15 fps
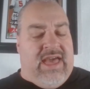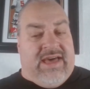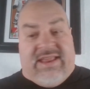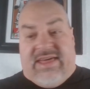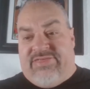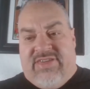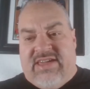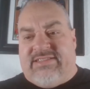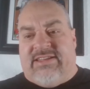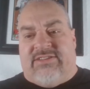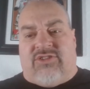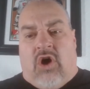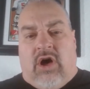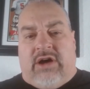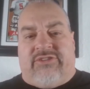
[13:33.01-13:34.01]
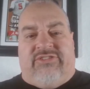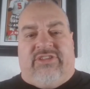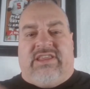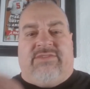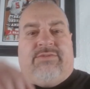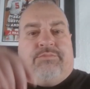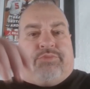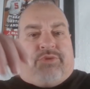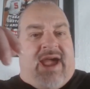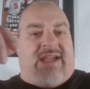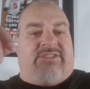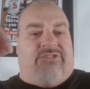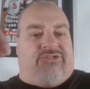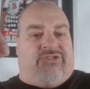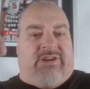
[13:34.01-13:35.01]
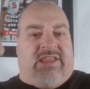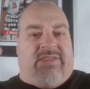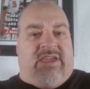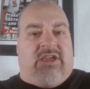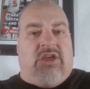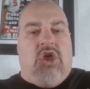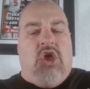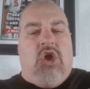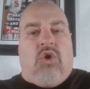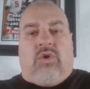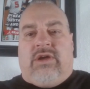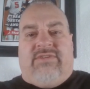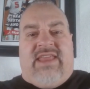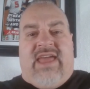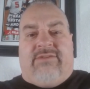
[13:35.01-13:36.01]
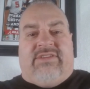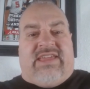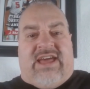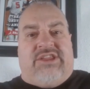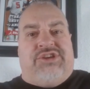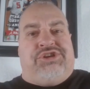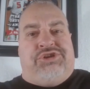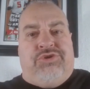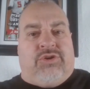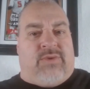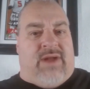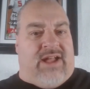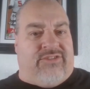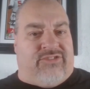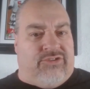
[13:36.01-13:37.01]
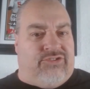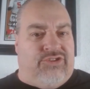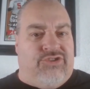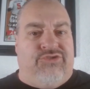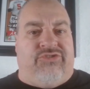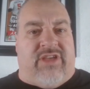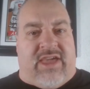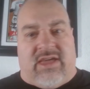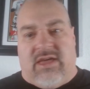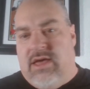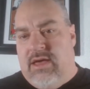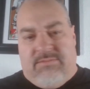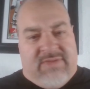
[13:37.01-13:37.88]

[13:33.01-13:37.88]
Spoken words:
And I think that the Hawks didn't even practice or anything or even have any kind of shoot-arounds on Tuesday.